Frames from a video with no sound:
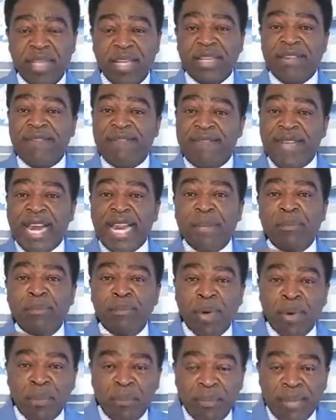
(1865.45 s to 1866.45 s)
The very
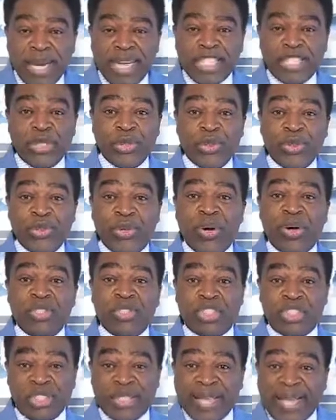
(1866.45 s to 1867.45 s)
moment you
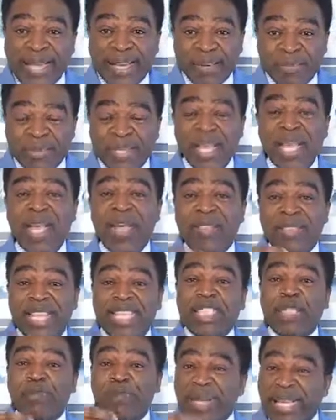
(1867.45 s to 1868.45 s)
got saved,
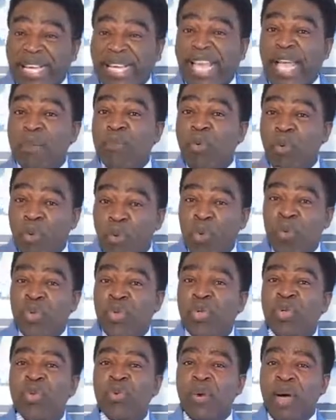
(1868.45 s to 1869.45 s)
this became
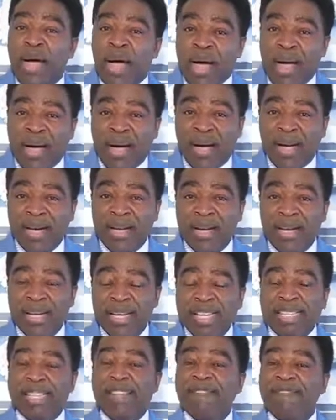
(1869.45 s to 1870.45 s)
who you are.
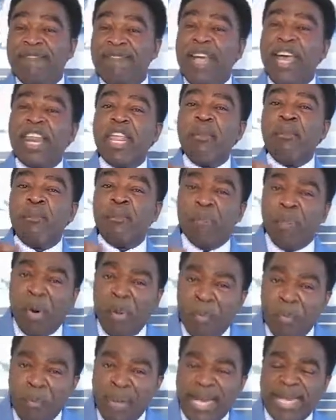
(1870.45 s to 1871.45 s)
The very
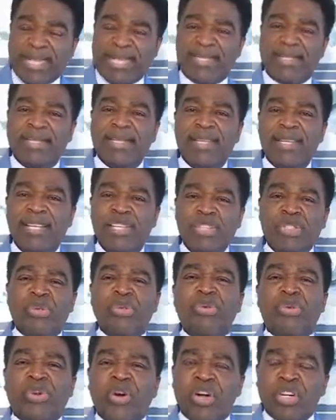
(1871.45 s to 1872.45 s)
moment
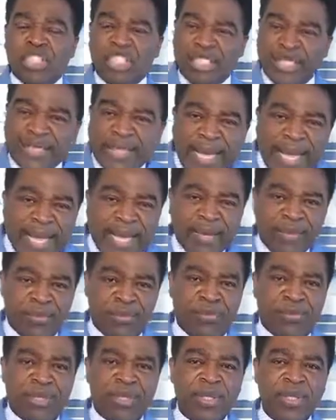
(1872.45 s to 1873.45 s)
you got
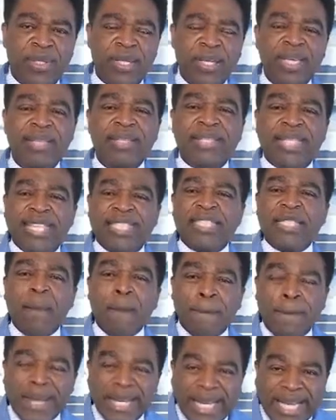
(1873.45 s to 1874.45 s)
saved, this
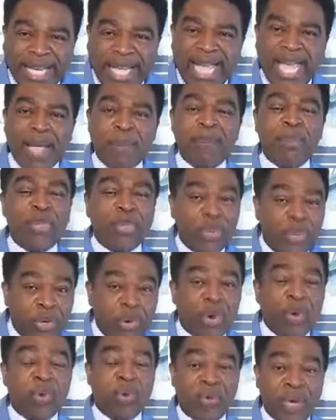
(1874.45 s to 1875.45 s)
became
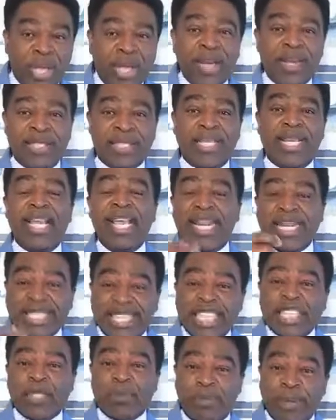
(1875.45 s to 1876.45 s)
your reality.
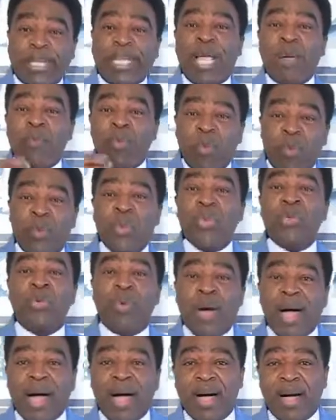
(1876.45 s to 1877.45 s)
This became who
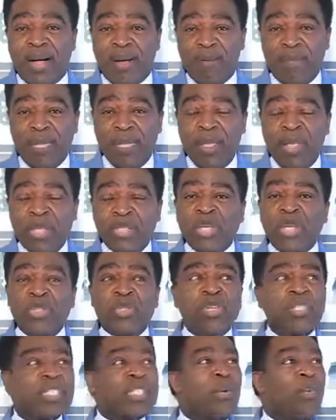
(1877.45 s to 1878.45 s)
you are. So
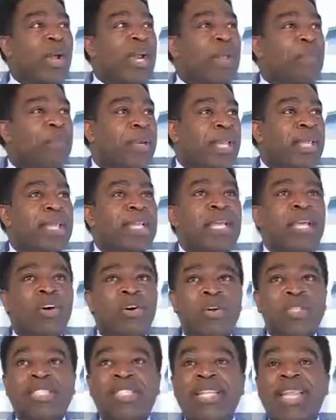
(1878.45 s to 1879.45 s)
you don't say, wait a minute,
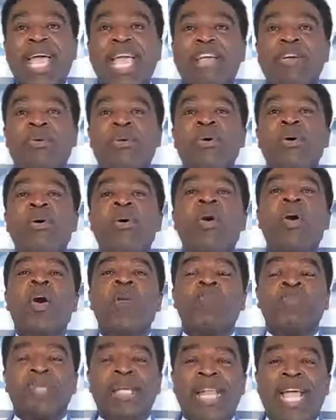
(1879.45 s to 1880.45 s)
until I grow
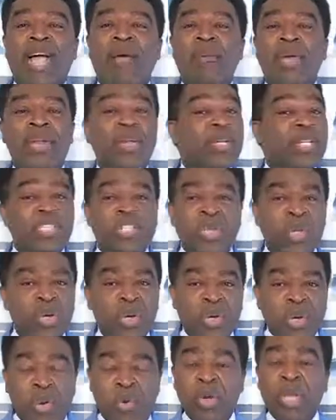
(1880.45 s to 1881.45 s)
up, then I will know this. No,
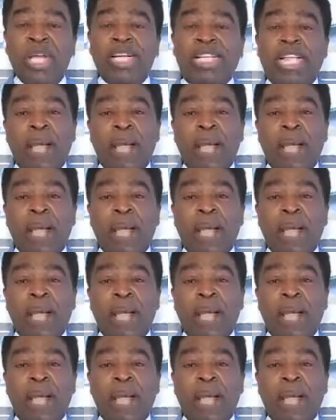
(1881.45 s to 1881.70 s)
no, no.